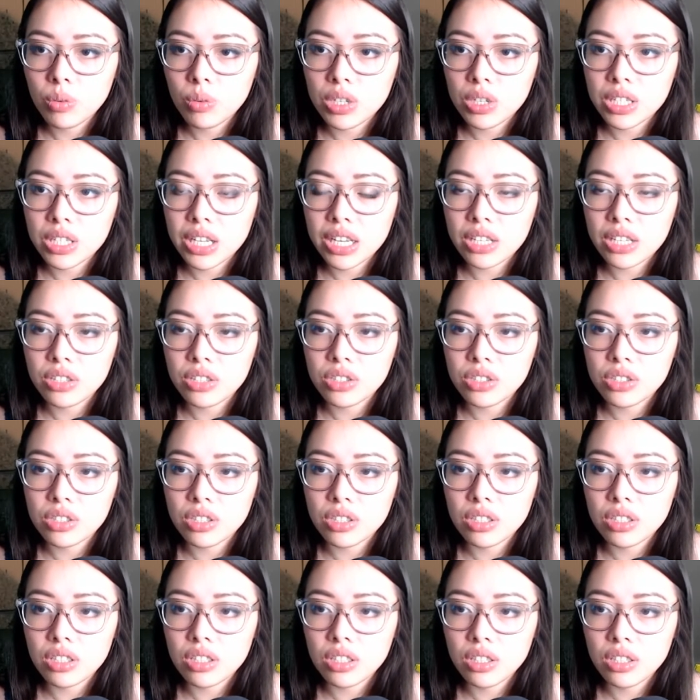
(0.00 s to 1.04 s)
day it's just
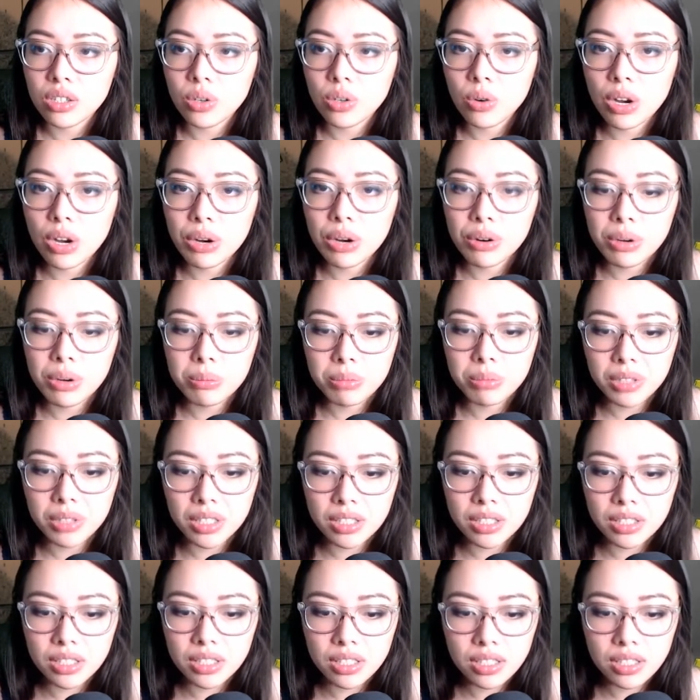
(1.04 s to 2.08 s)
gonna go out completely.